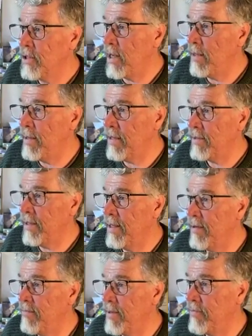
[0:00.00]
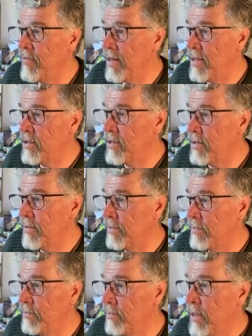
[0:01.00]
It's all about the love, my friends.
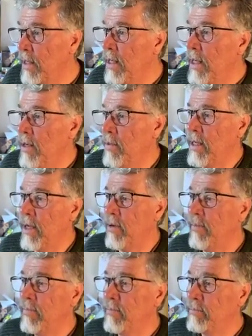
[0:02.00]
Here we go.